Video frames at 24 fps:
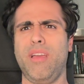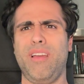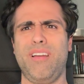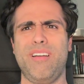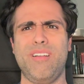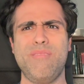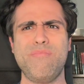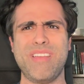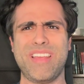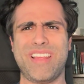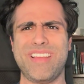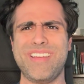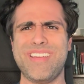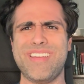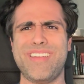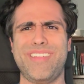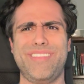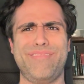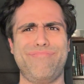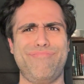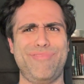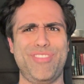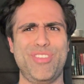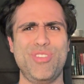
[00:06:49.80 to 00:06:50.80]
oh my
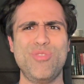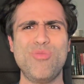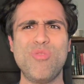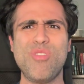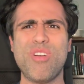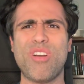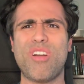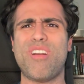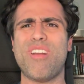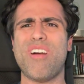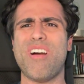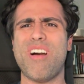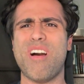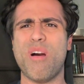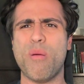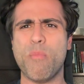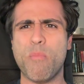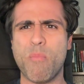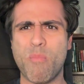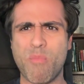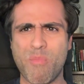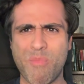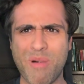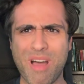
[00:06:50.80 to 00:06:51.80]
God, you are a
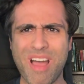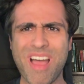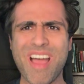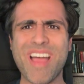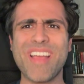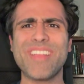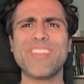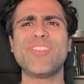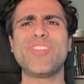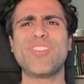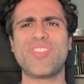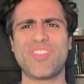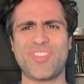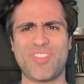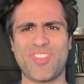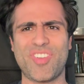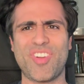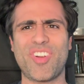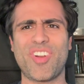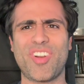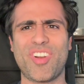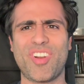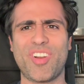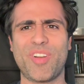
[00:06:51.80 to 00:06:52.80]

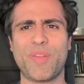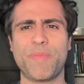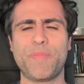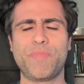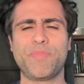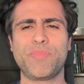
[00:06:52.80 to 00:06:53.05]
monster.